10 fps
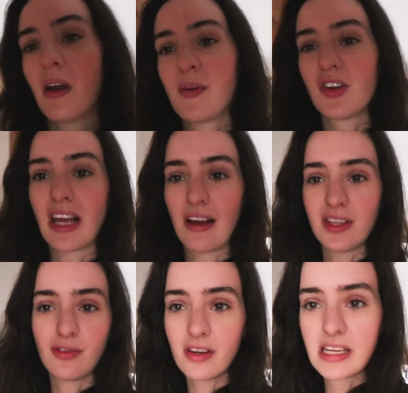maybe just have
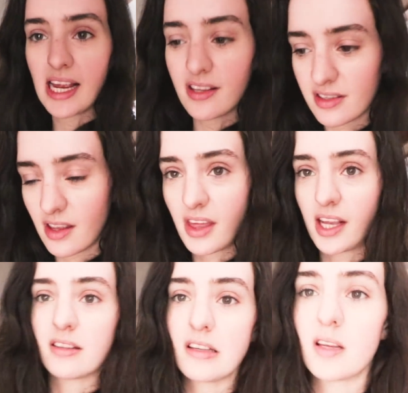different tastes and
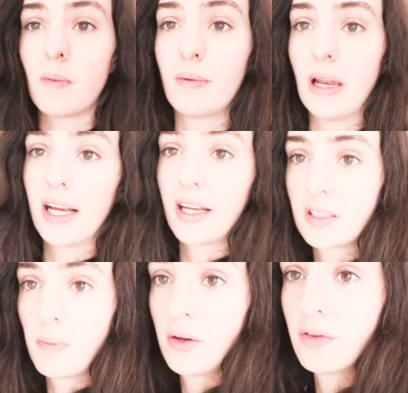things, and some people like
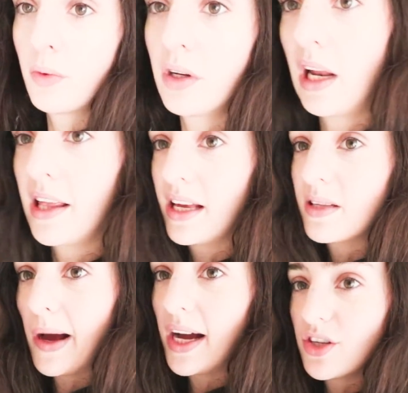exposed wood like
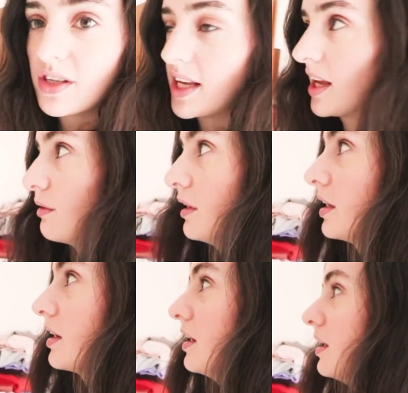this, but I just think it would
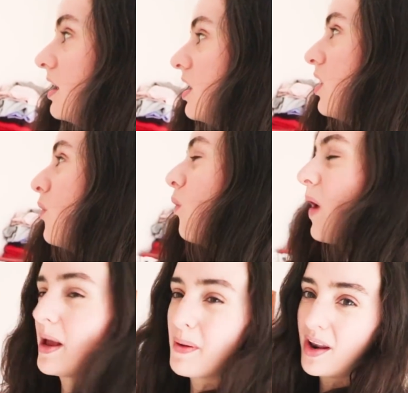look
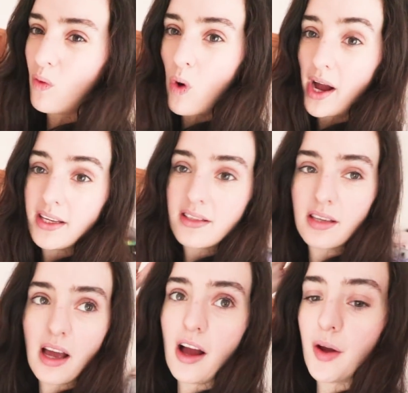way better
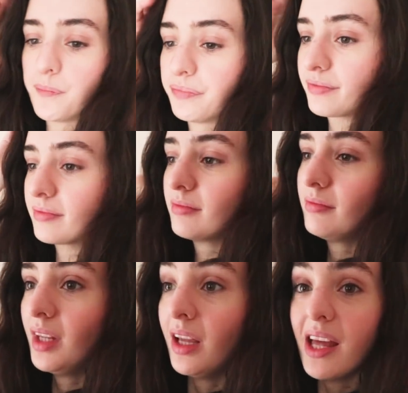white. And
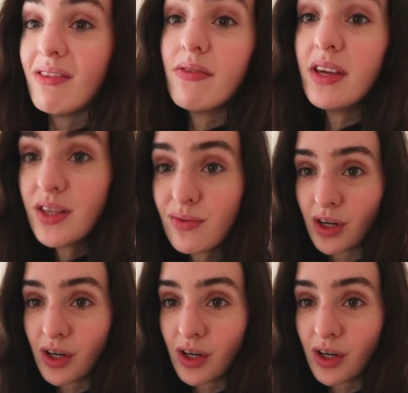then this